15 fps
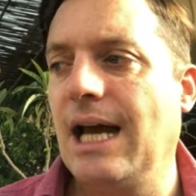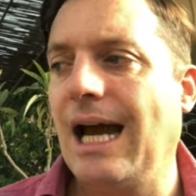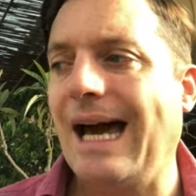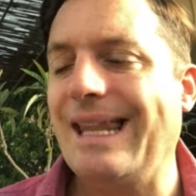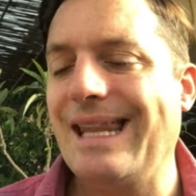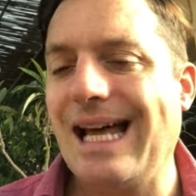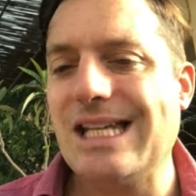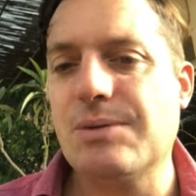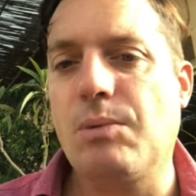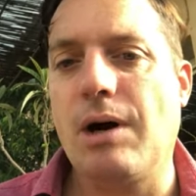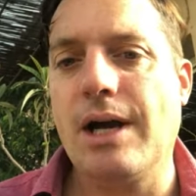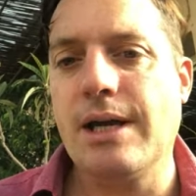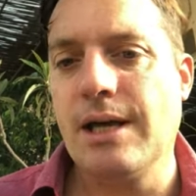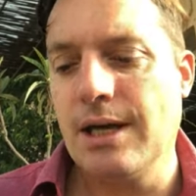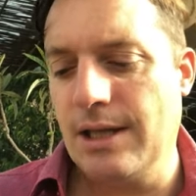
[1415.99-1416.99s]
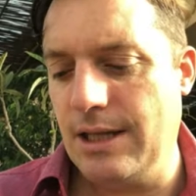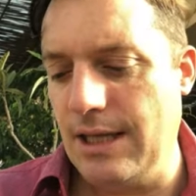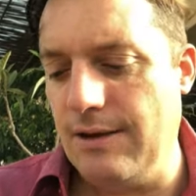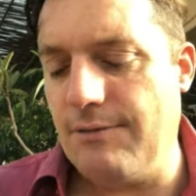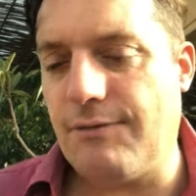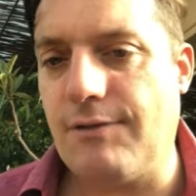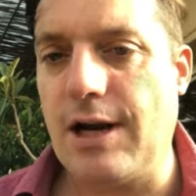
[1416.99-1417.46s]
And that's why
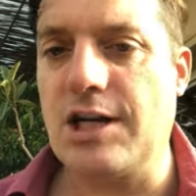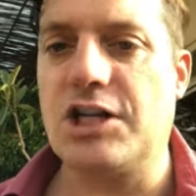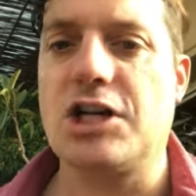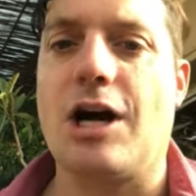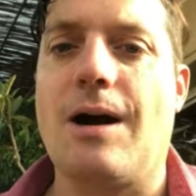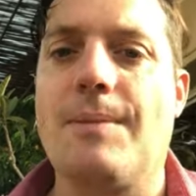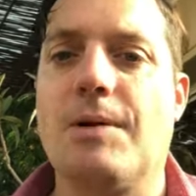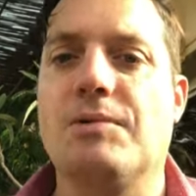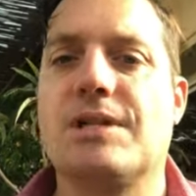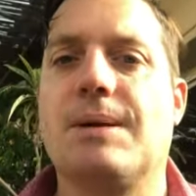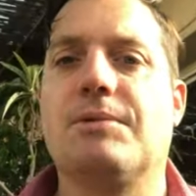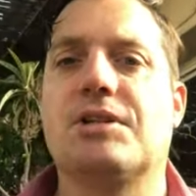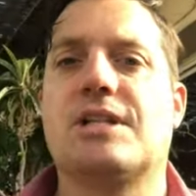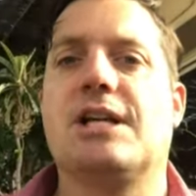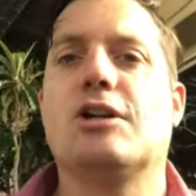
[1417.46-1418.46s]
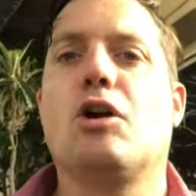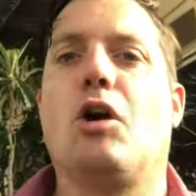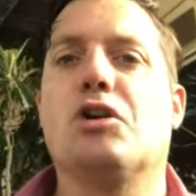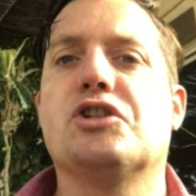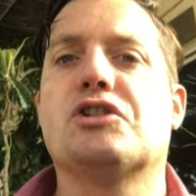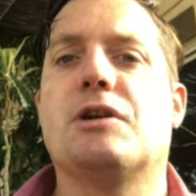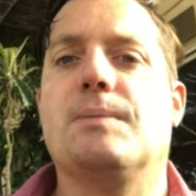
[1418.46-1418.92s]
the French army was able to send
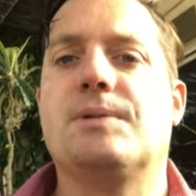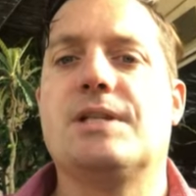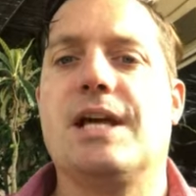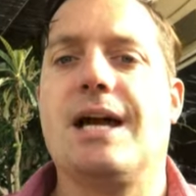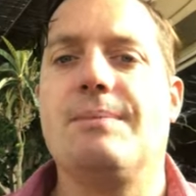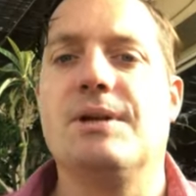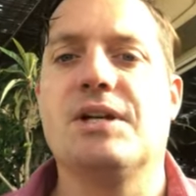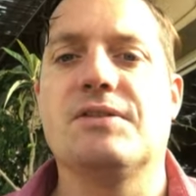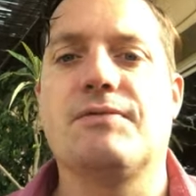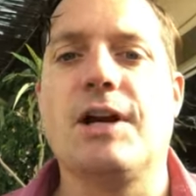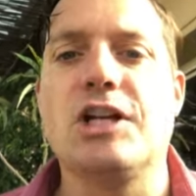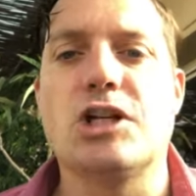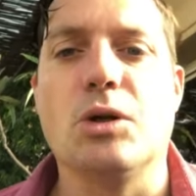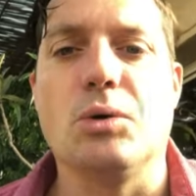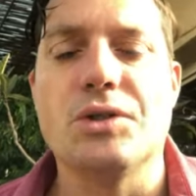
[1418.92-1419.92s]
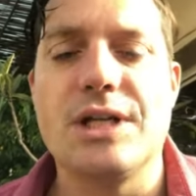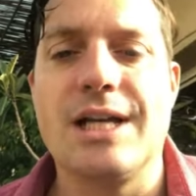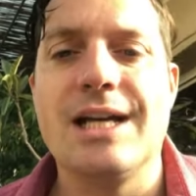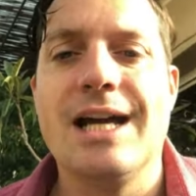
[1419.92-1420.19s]
conscripts there, because French law said